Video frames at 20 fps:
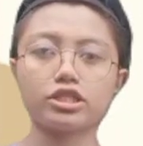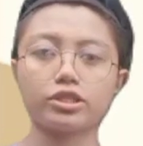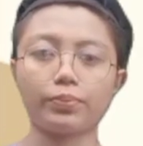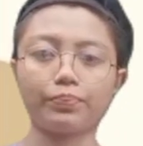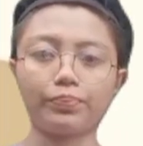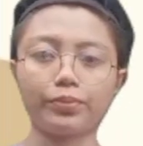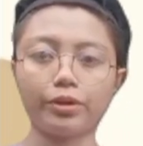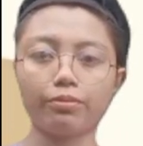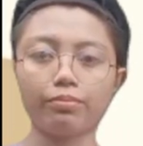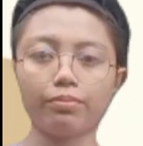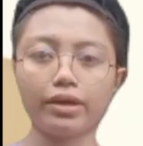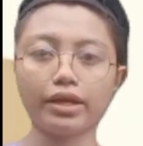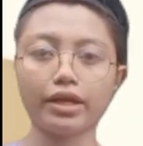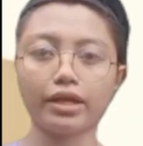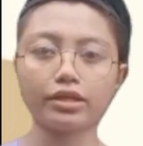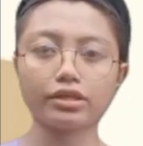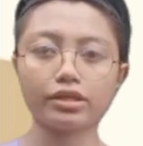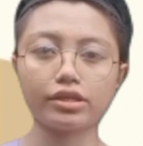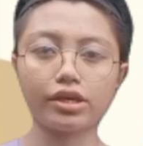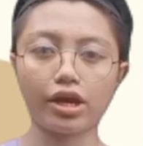It is a
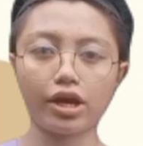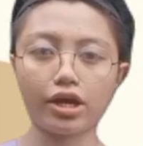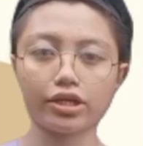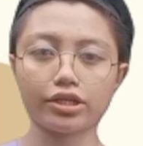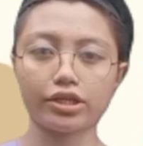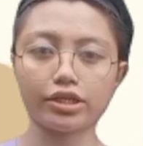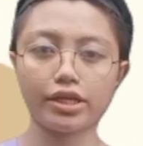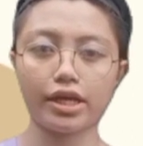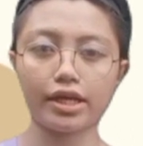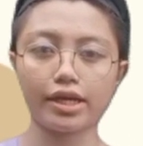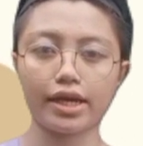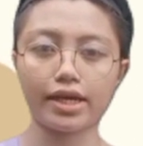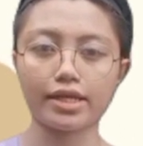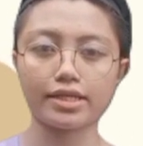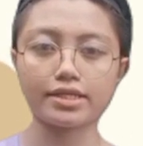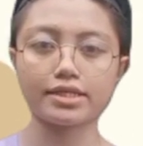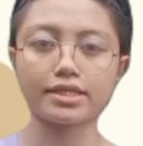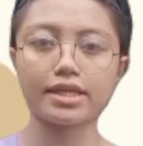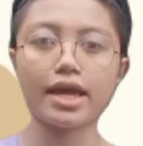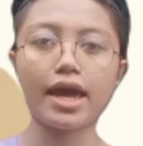permanent guarantee
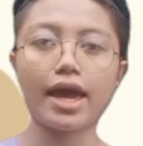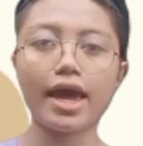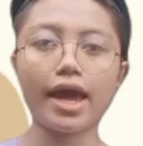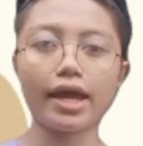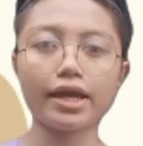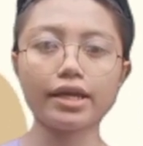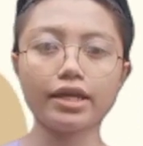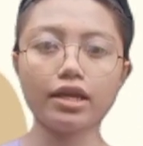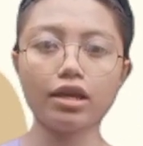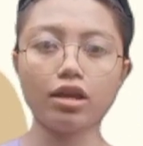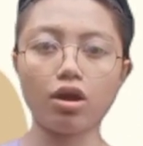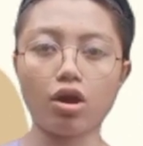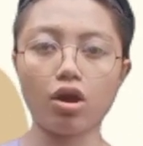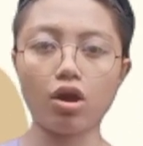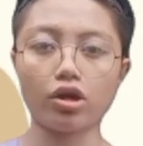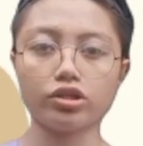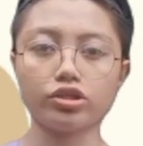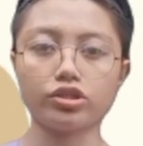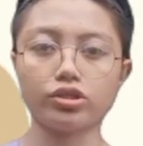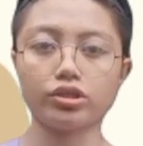against
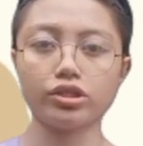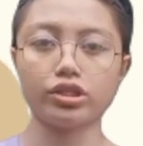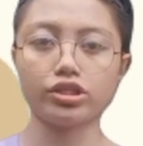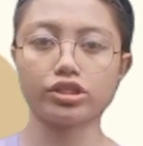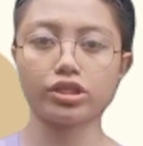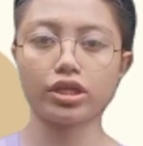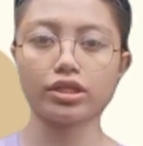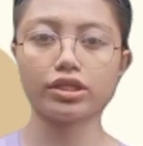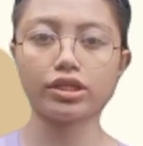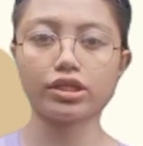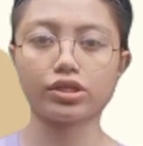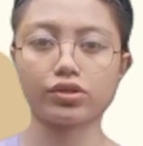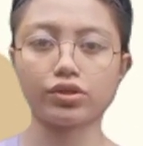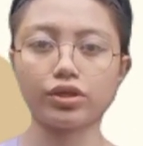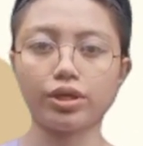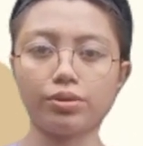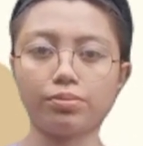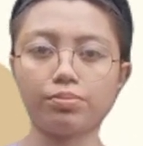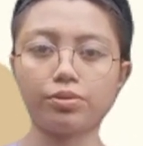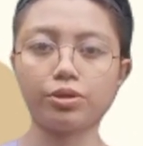any law or judicial
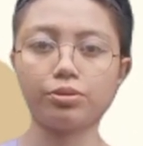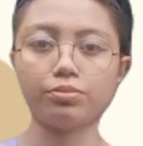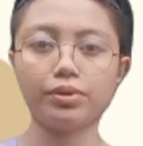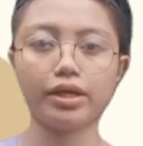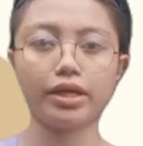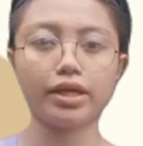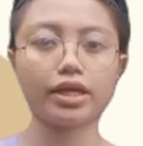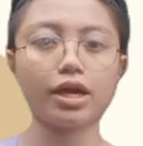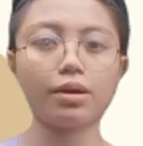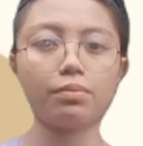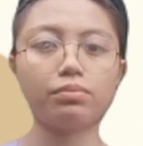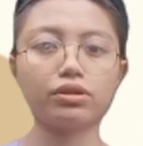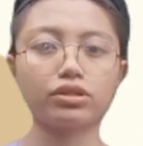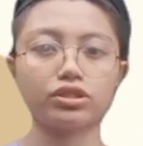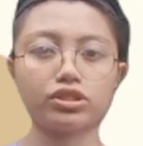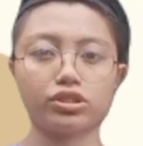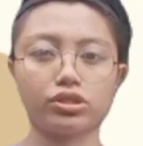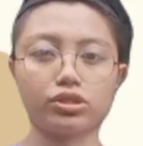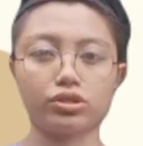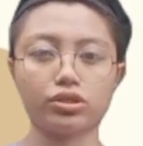decree permitting
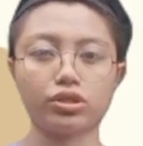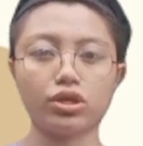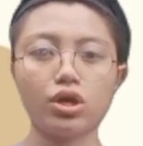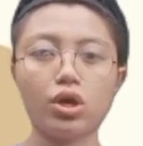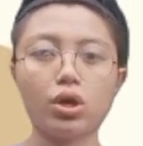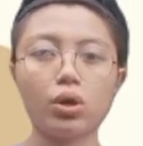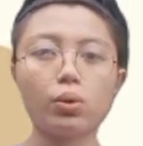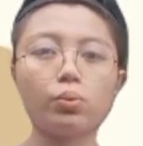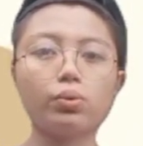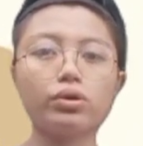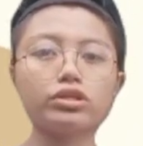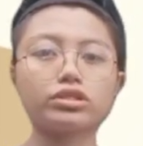abortion,